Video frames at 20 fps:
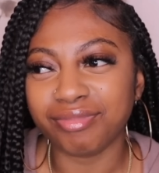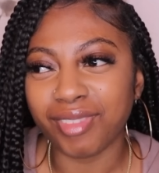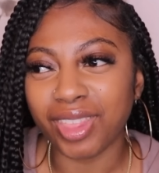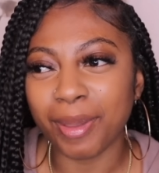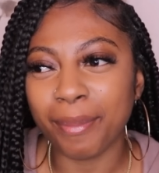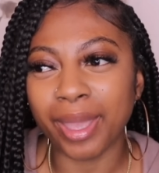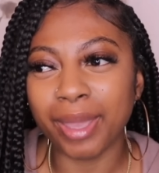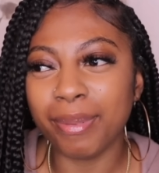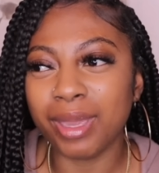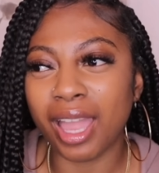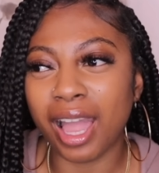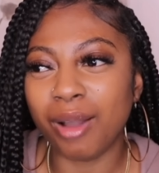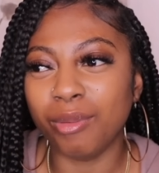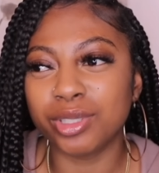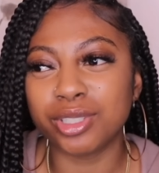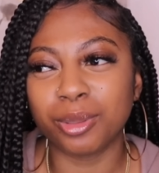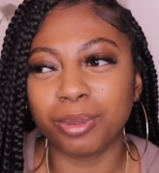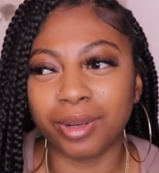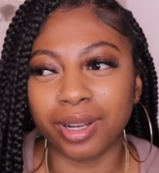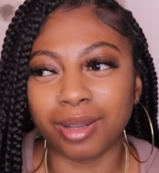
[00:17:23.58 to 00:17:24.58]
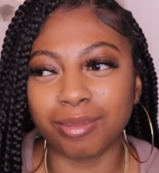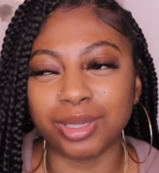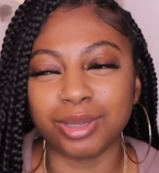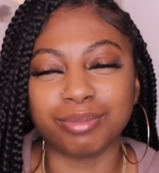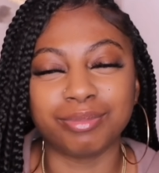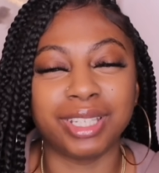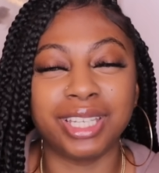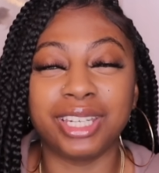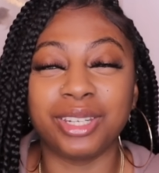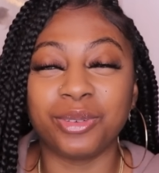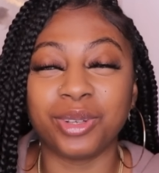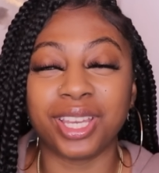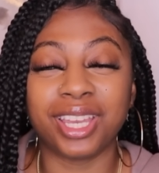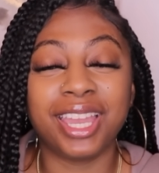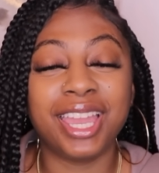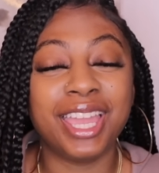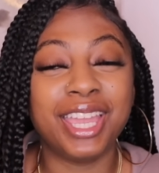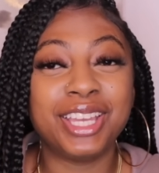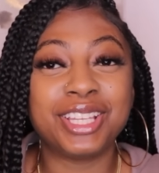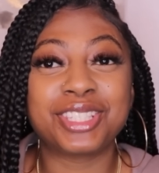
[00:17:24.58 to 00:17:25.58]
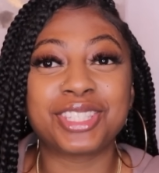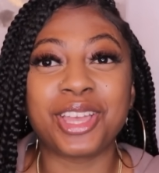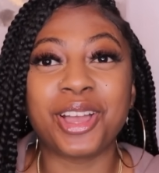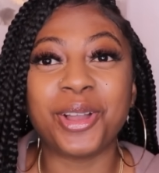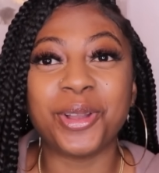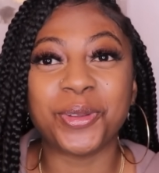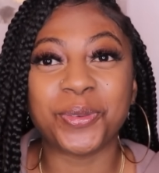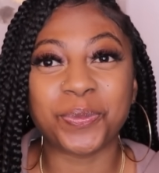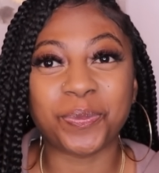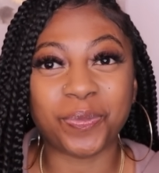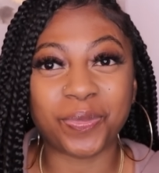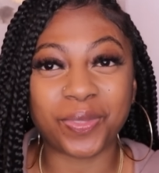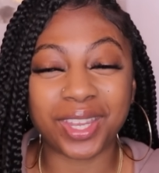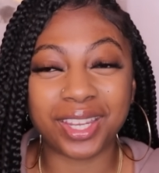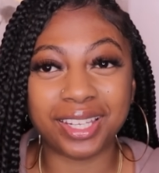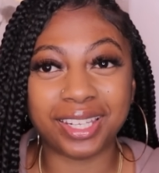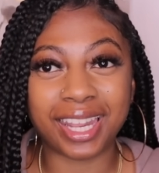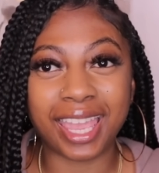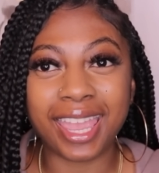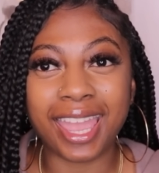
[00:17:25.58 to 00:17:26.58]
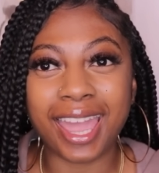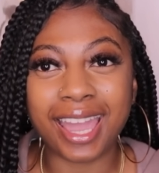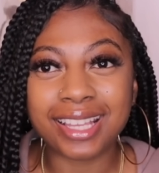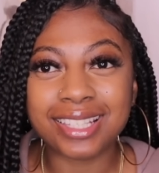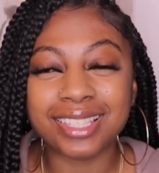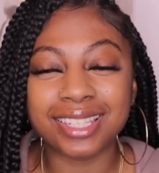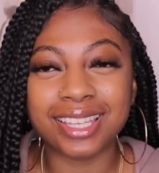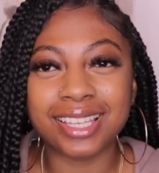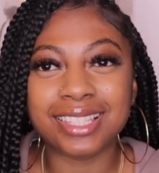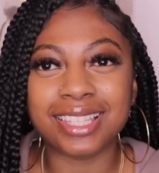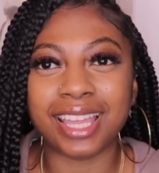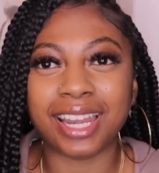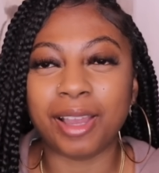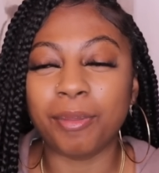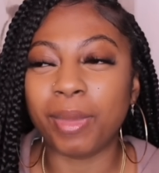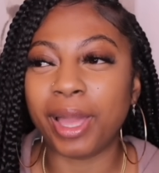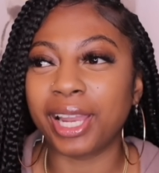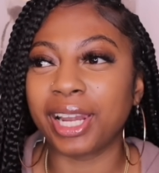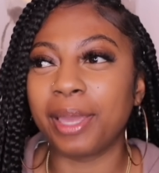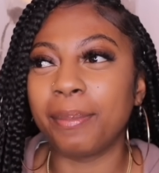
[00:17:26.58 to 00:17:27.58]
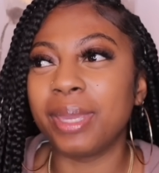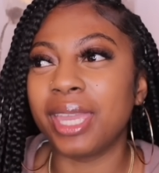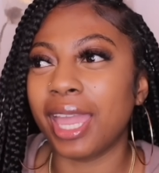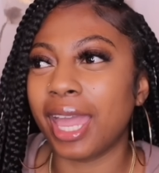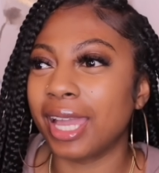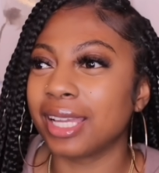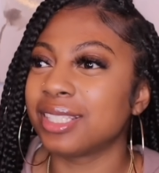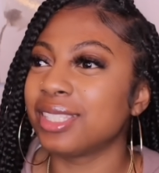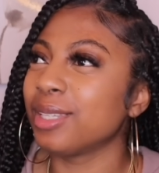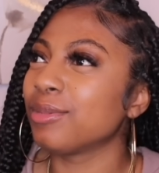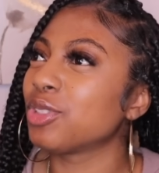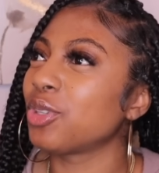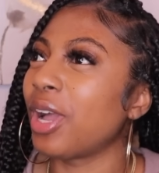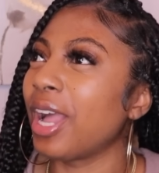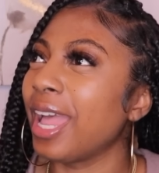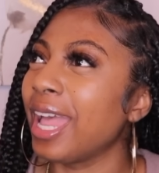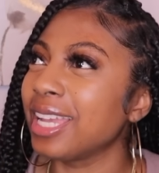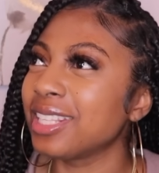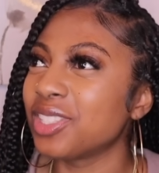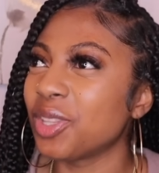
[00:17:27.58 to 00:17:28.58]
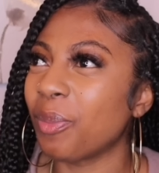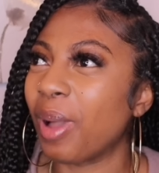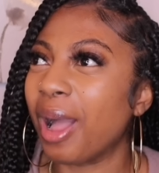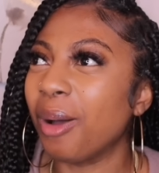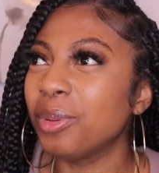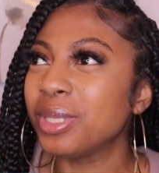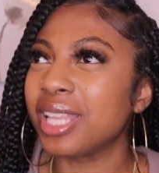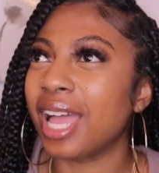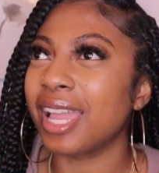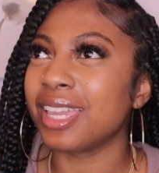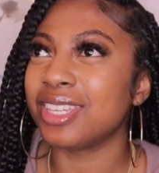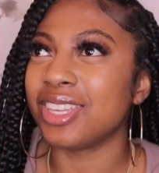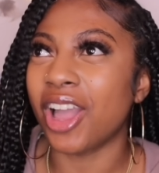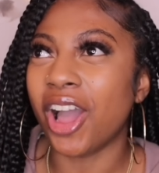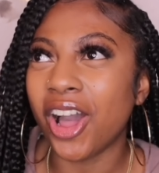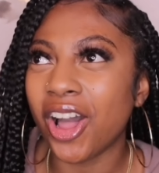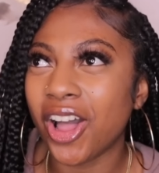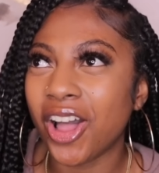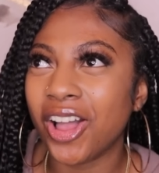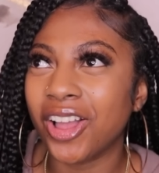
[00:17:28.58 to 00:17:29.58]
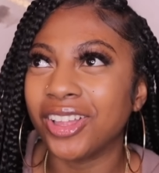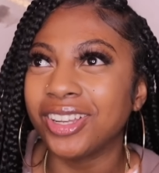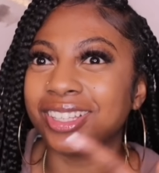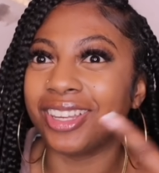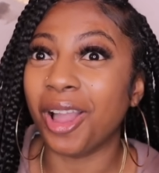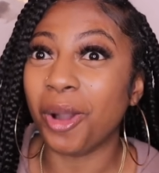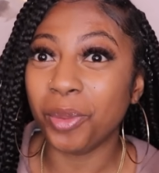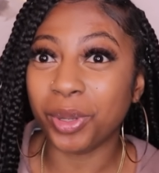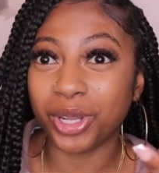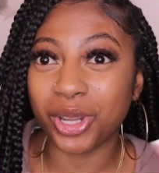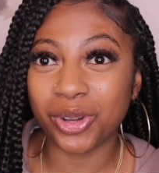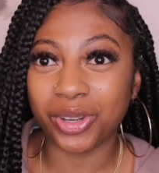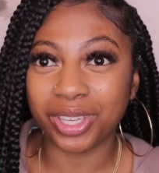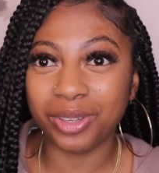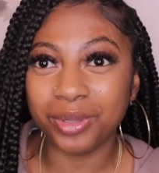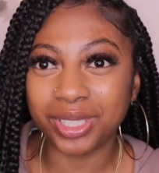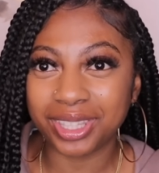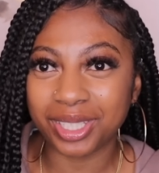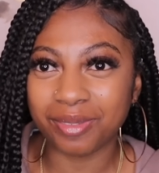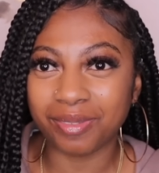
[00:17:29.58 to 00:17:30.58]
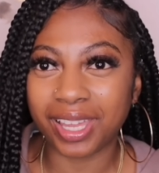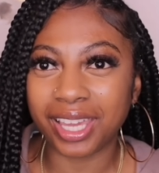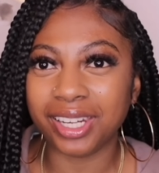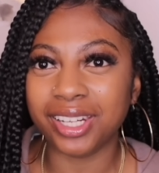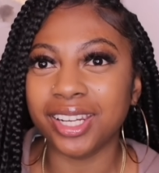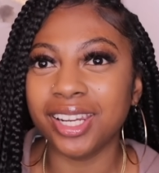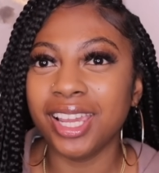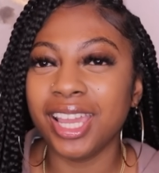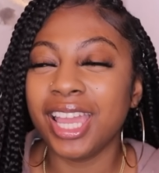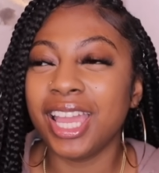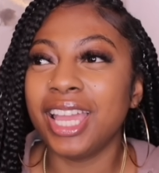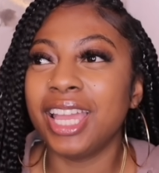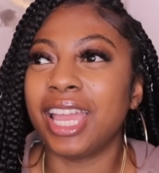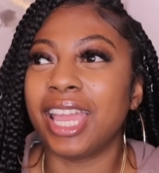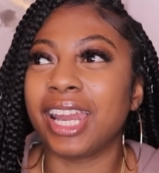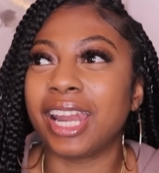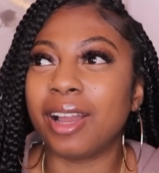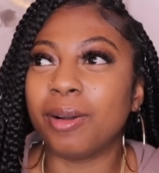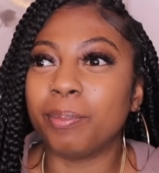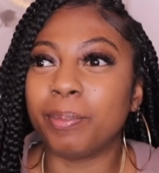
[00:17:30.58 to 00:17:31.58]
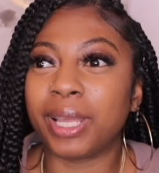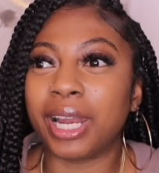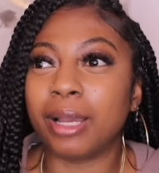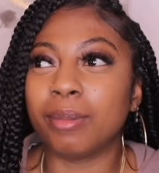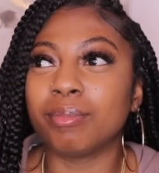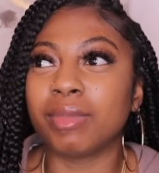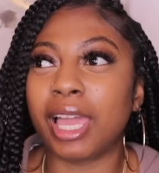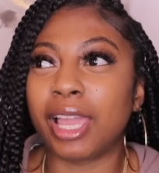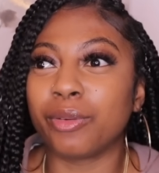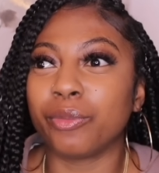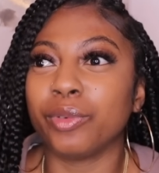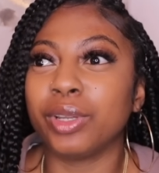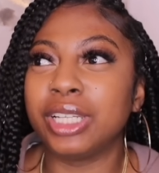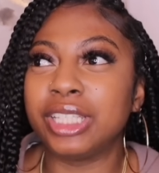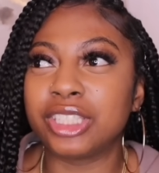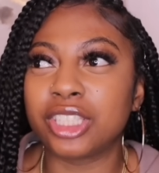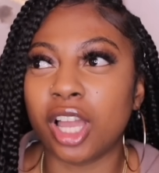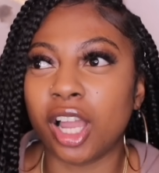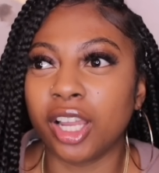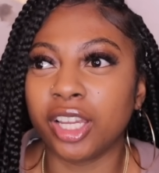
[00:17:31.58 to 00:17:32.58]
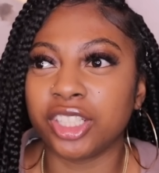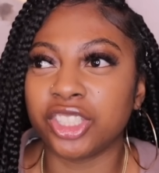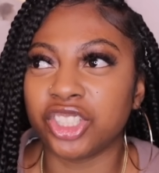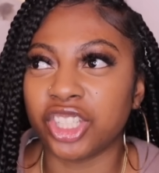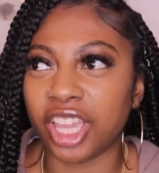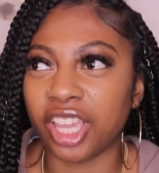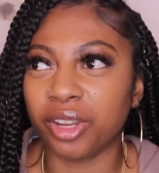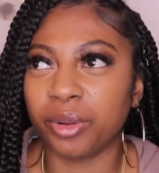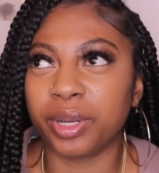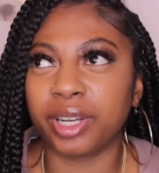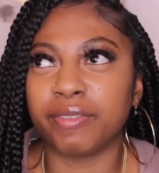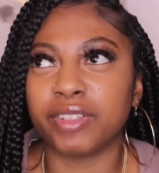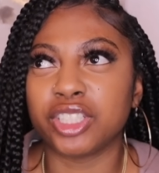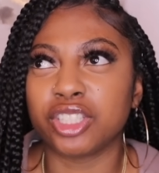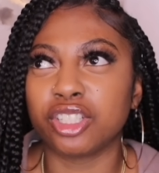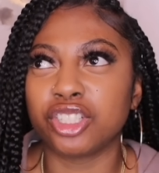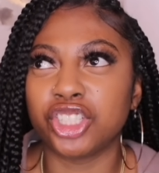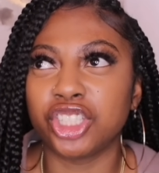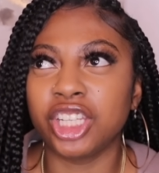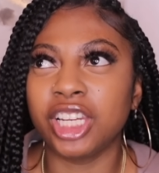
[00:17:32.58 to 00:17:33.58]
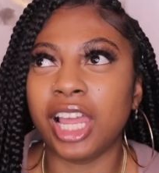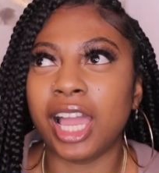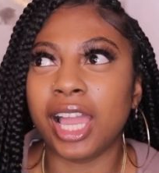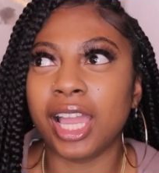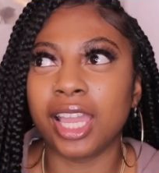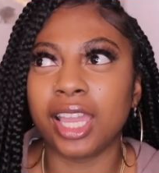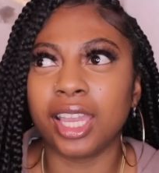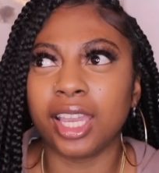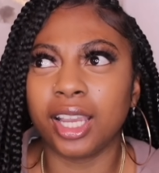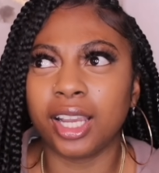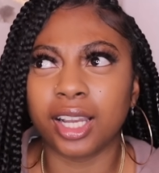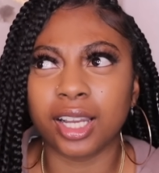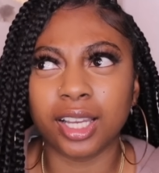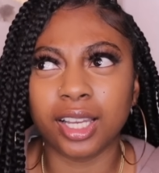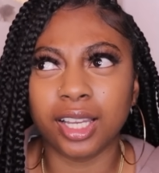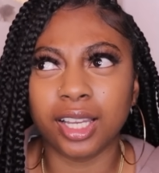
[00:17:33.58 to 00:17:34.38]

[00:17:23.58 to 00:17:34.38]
maybe I was the problem. Anyway, so they asking us, and I'm like, let me ask them. So I asked them, I was like, y'all want to go eat with them later? And I'm like really talking to Jay or whatever. So she like,